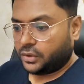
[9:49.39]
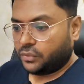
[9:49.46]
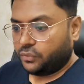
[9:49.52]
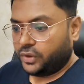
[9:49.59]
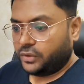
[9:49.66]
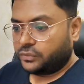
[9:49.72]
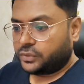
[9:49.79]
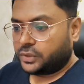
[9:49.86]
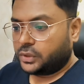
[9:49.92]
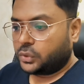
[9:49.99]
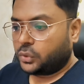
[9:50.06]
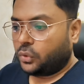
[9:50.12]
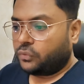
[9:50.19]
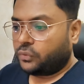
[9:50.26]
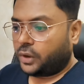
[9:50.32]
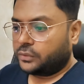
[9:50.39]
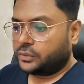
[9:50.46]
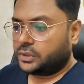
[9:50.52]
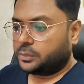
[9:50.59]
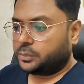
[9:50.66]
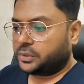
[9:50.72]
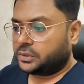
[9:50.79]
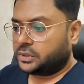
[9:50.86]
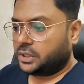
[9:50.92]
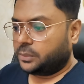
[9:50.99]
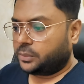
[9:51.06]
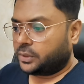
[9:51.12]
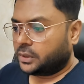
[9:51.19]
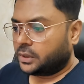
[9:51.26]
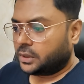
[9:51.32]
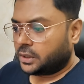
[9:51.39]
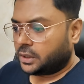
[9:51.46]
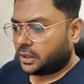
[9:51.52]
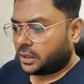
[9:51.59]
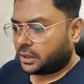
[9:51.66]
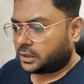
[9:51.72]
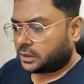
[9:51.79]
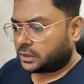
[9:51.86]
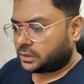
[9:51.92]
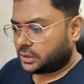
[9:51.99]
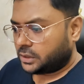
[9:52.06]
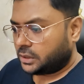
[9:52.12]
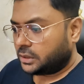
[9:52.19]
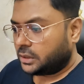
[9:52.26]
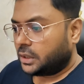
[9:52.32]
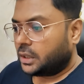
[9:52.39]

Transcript: WinFund co-founder Pradeep Kaktal